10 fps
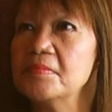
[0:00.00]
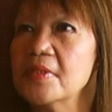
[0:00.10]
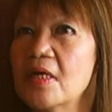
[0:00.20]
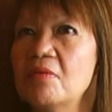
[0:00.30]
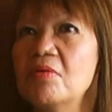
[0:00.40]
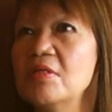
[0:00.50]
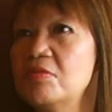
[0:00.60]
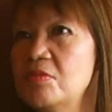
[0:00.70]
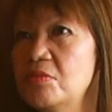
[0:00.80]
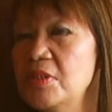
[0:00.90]
I went
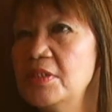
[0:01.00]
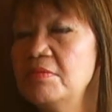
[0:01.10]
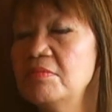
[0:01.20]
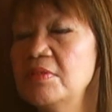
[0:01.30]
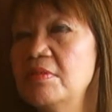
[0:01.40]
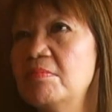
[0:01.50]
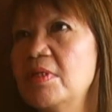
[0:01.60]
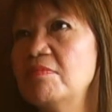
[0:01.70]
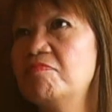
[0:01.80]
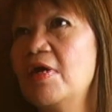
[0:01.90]
through it with
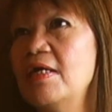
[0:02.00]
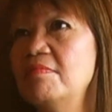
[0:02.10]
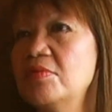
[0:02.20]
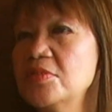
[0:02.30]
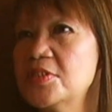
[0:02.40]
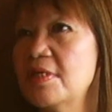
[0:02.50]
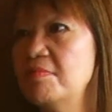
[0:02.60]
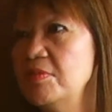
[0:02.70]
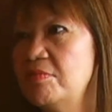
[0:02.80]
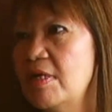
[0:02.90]
about 5 or
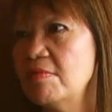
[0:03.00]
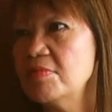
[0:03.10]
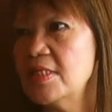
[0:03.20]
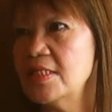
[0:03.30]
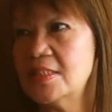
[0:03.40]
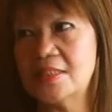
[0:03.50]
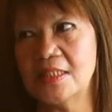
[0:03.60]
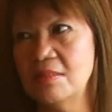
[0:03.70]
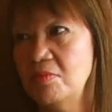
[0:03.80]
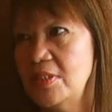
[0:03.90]
7 drafts, and it
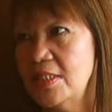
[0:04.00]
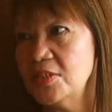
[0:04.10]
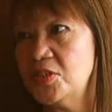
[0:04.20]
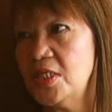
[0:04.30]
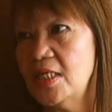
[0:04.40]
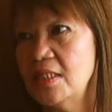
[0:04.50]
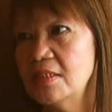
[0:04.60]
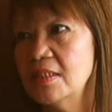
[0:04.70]
still will not gel.